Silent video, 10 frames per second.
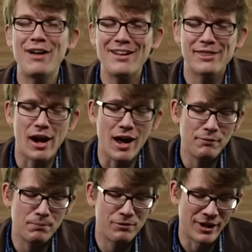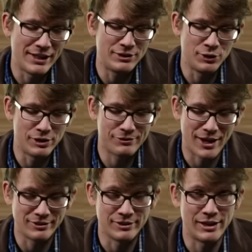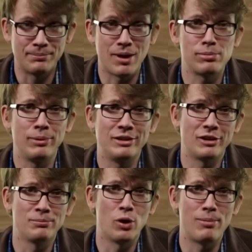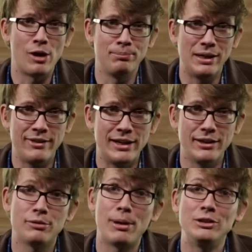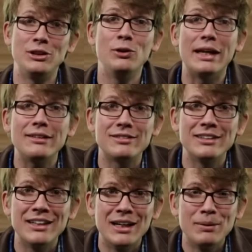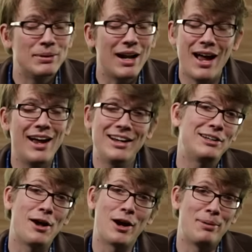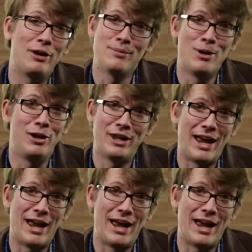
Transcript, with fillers: the fact that I find units fascinating probably says more about me than it does about units, but I could talk about them all